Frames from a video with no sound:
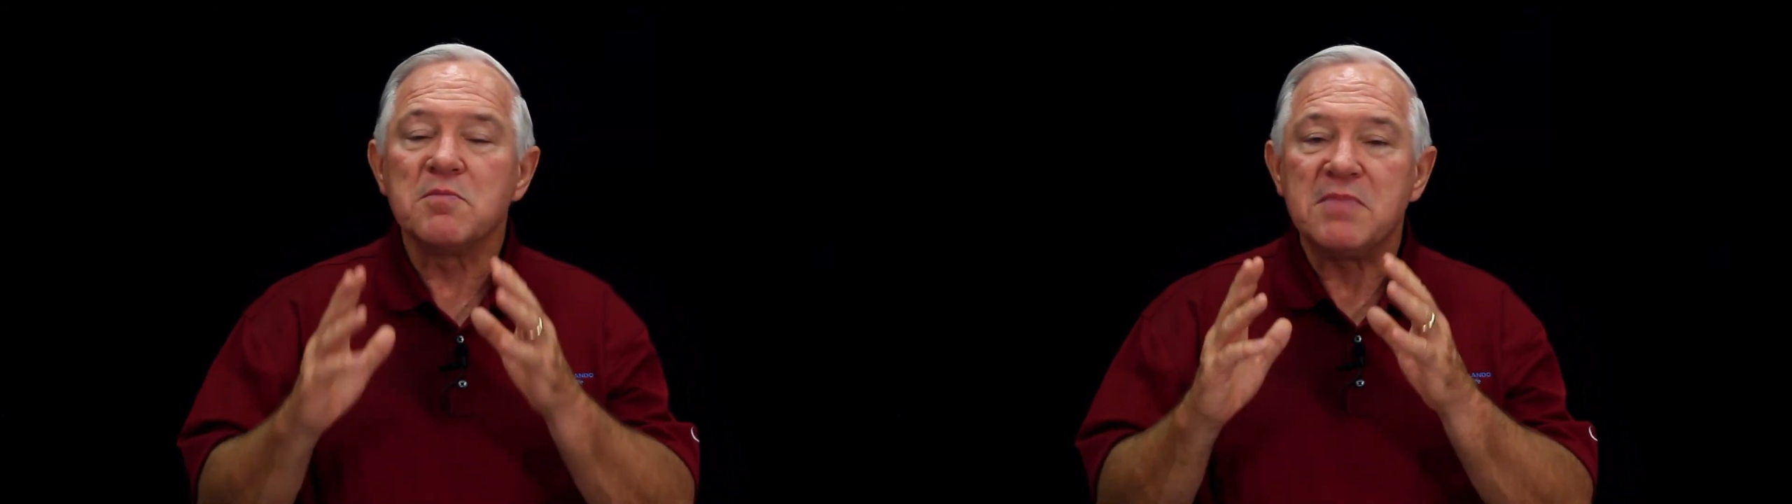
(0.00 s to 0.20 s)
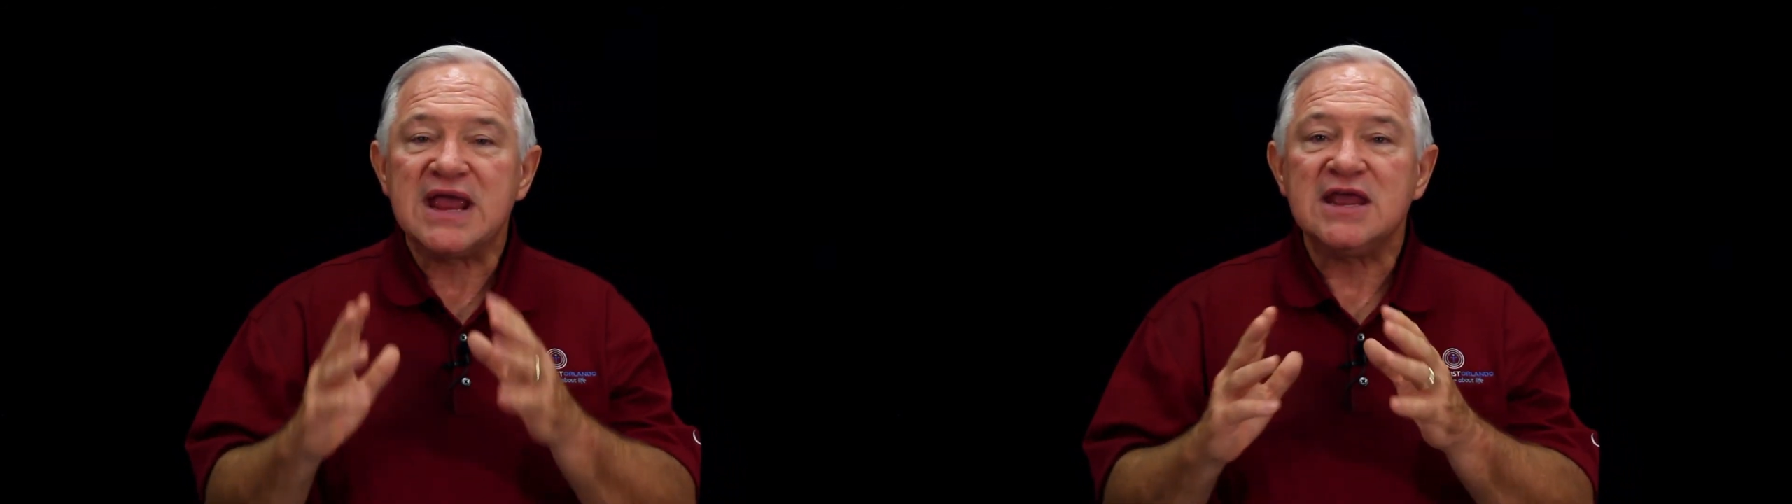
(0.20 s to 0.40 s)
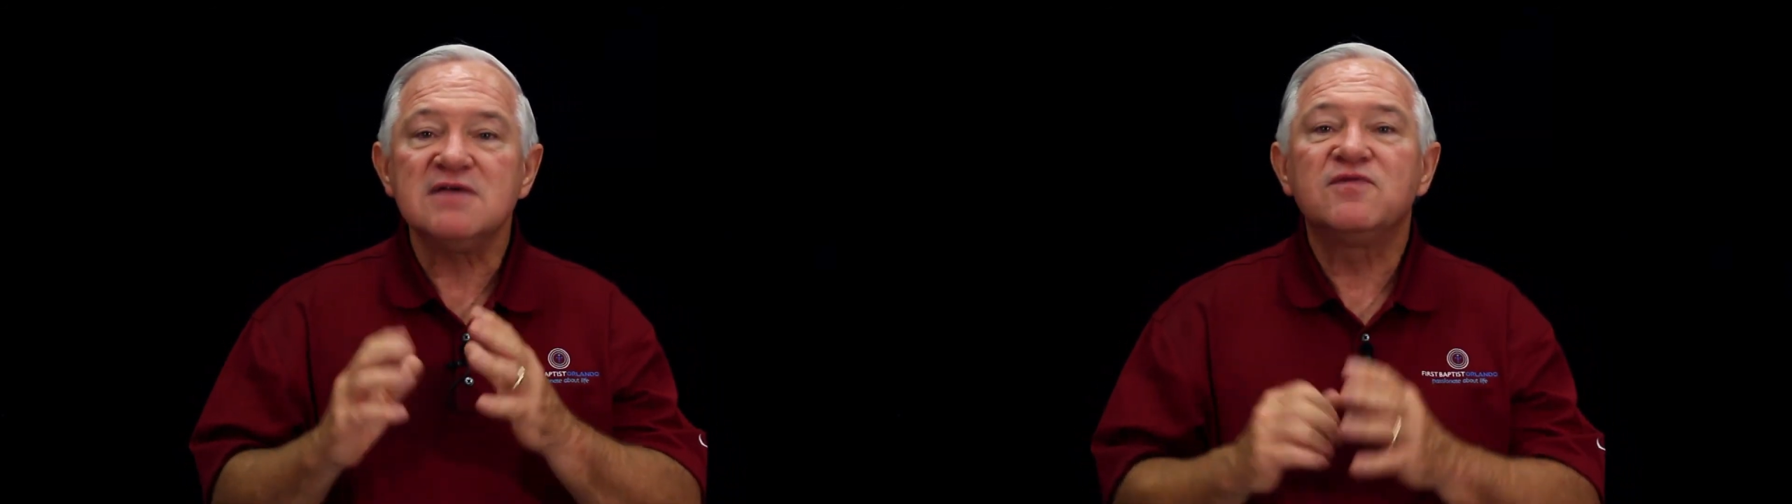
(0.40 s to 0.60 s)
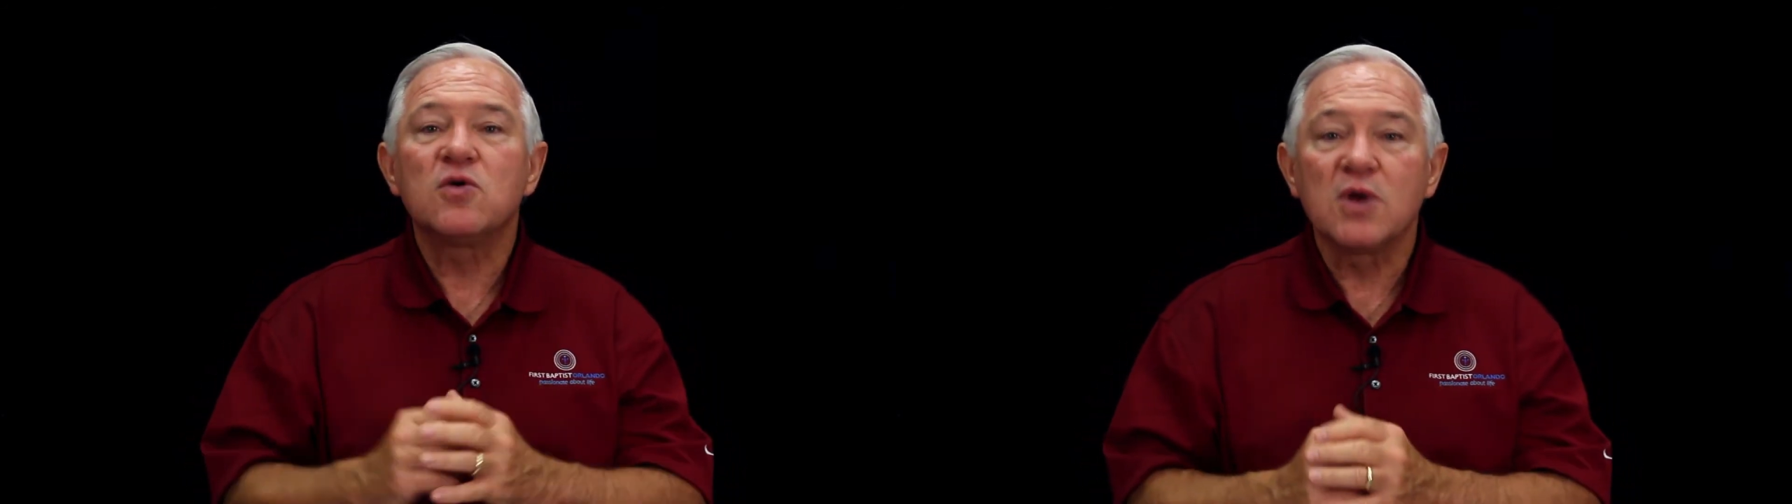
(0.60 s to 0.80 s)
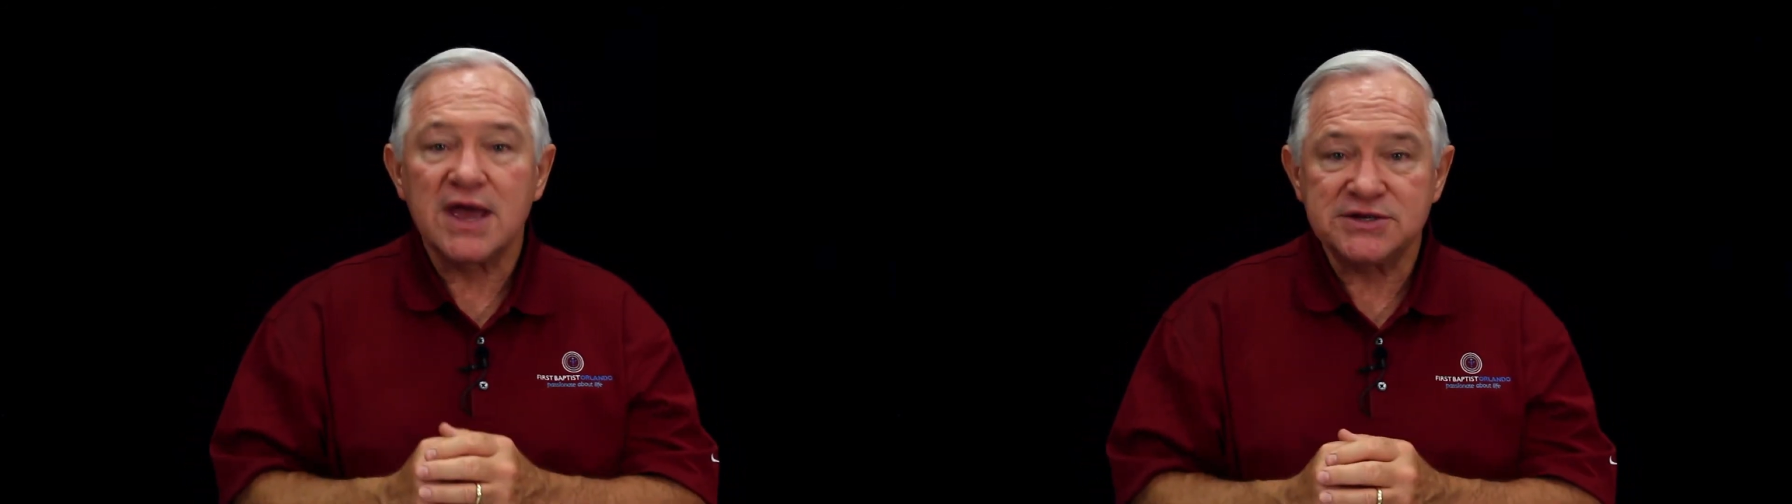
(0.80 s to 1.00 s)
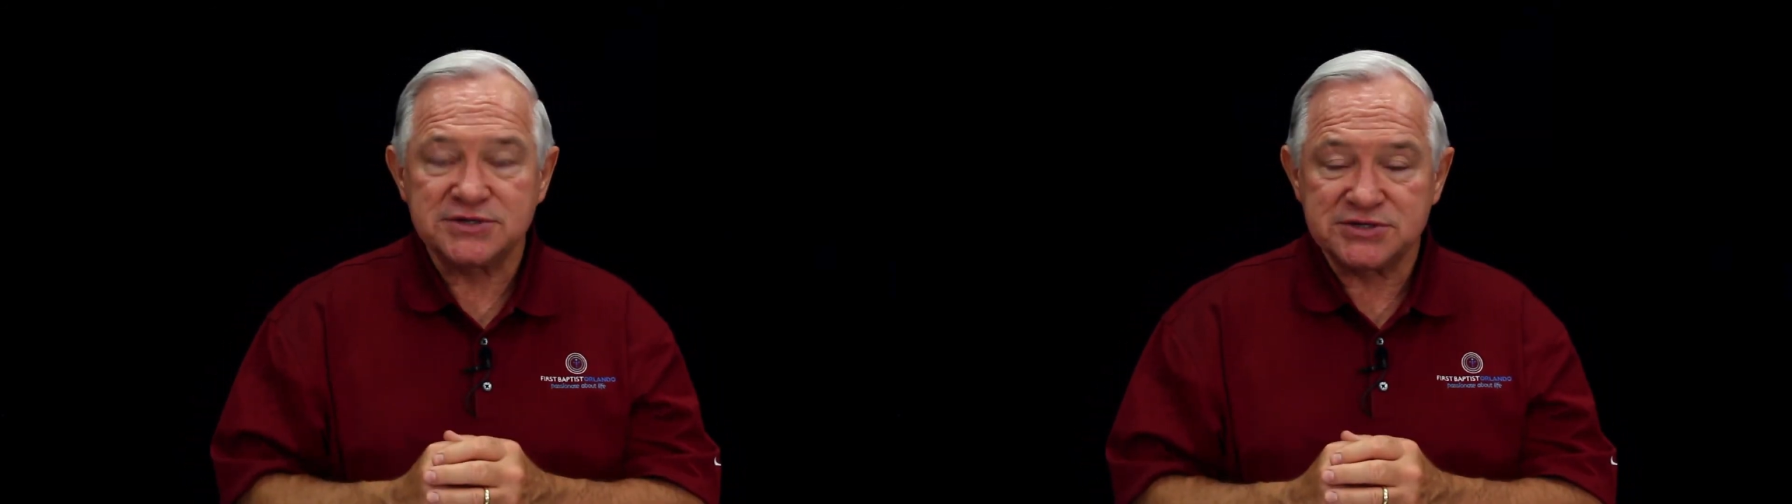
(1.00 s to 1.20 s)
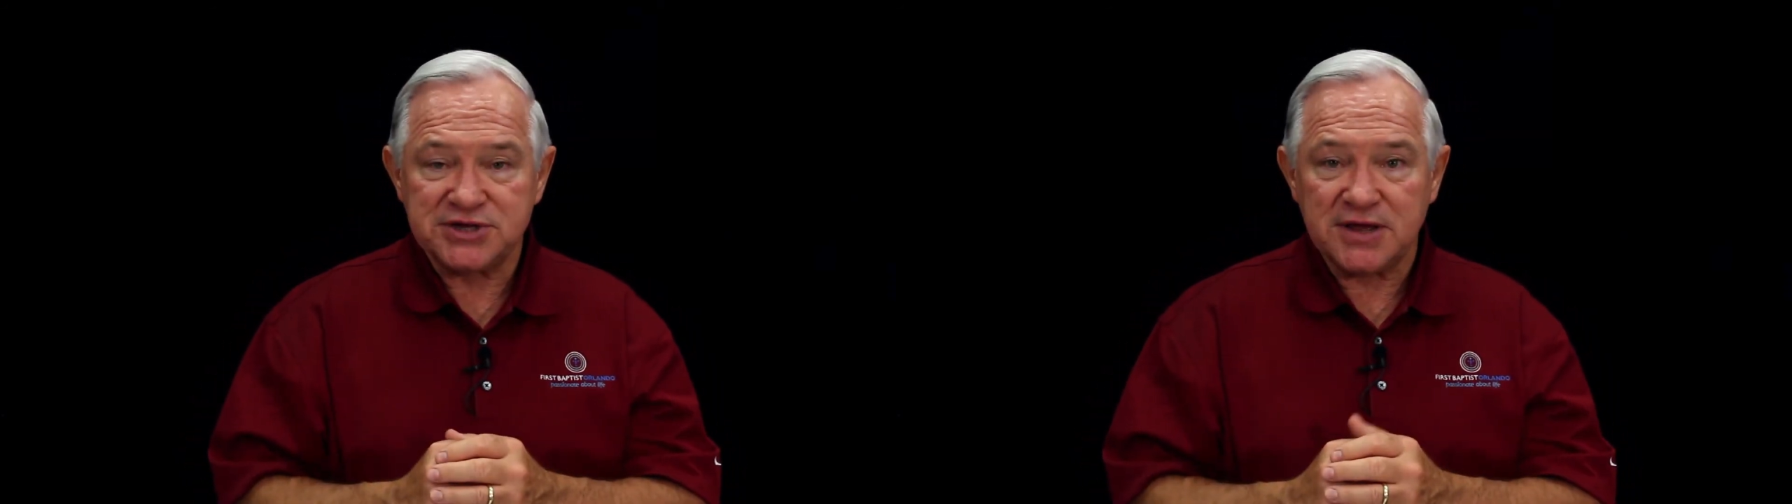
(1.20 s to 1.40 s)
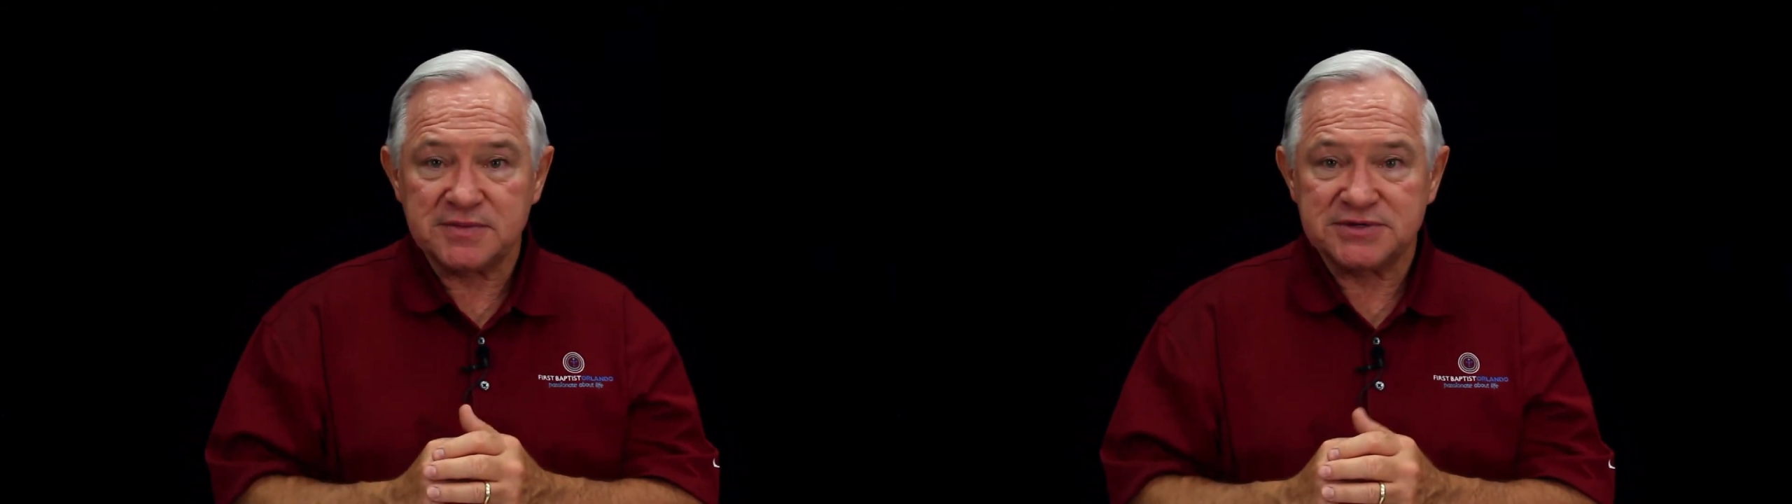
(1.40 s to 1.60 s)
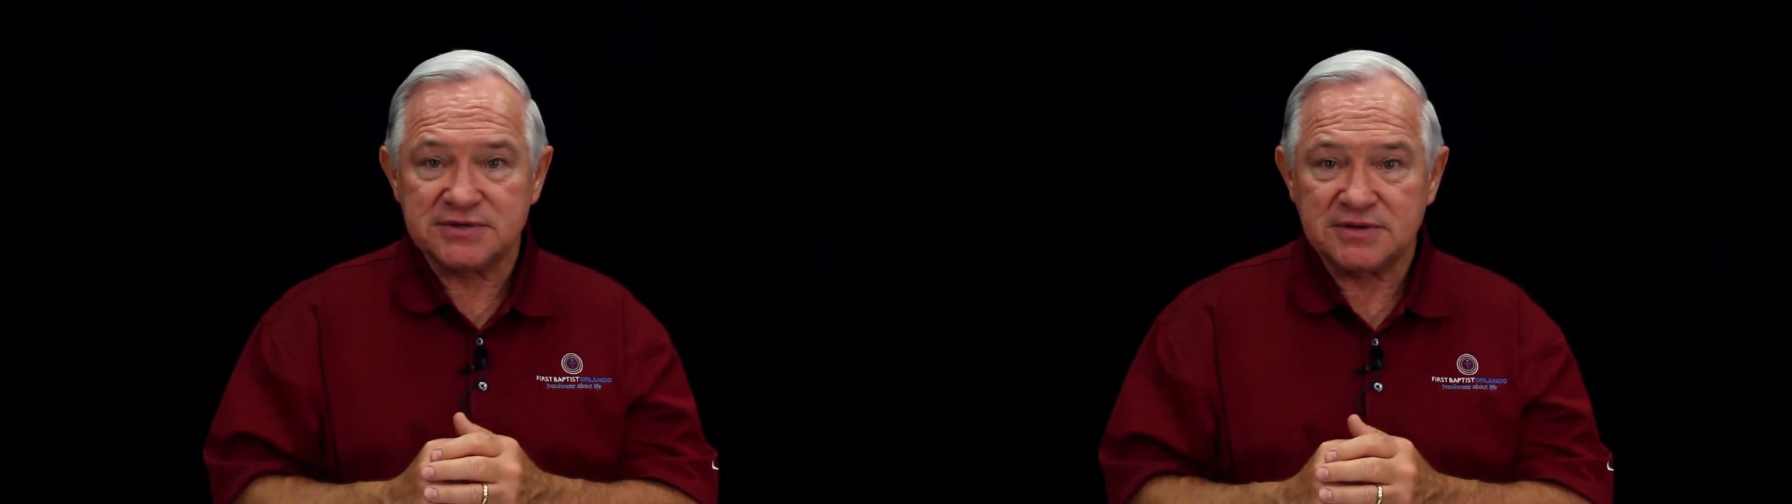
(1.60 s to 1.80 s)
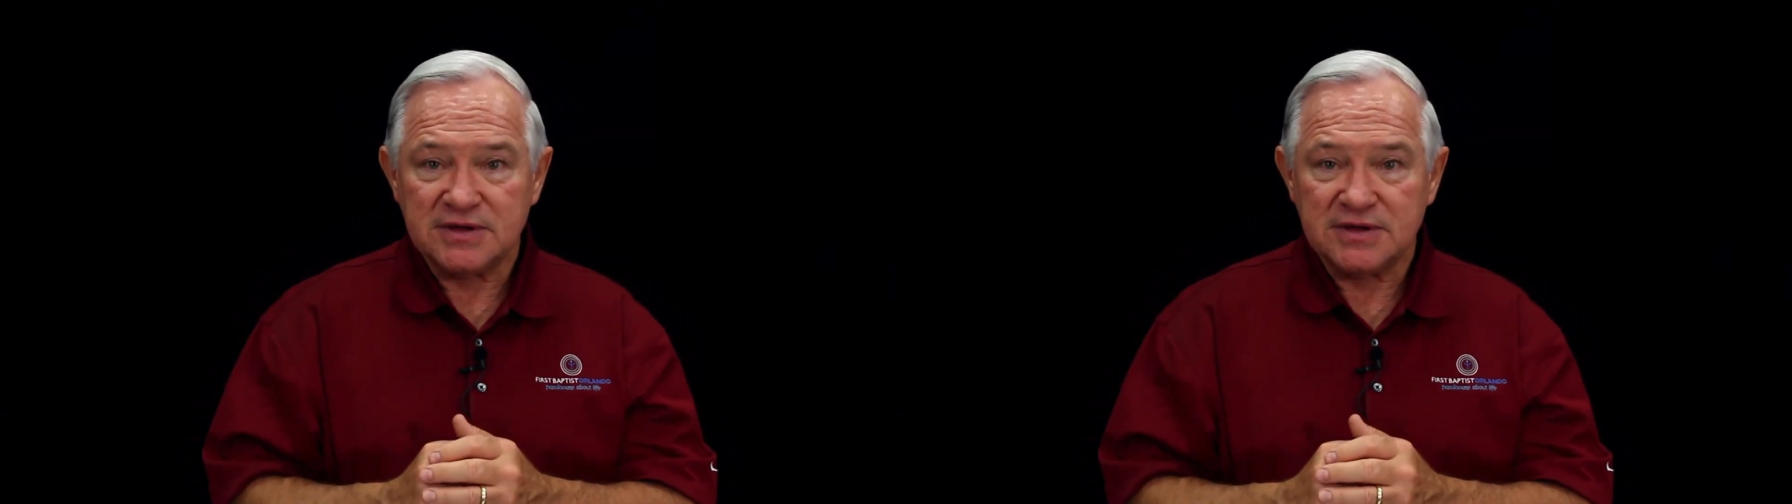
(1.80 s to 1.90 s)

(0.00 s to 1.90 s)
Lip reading: meaningful relationships